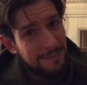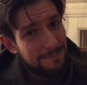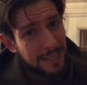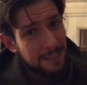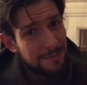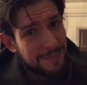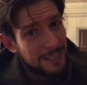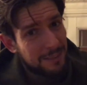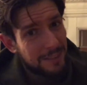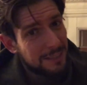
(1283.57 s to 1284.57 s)
I
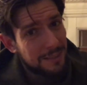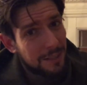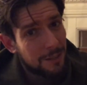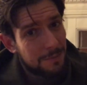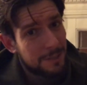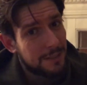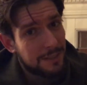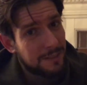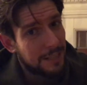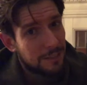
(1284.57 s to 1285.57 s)
don't think so. It's going
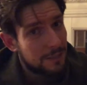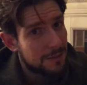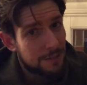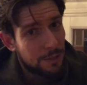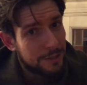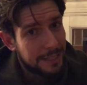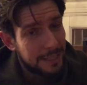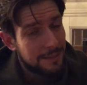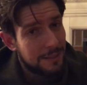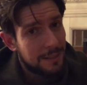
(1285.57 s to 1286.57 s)
to take just as long to get
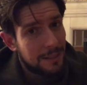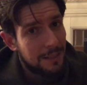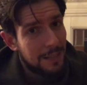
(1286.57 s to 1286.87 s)
to you.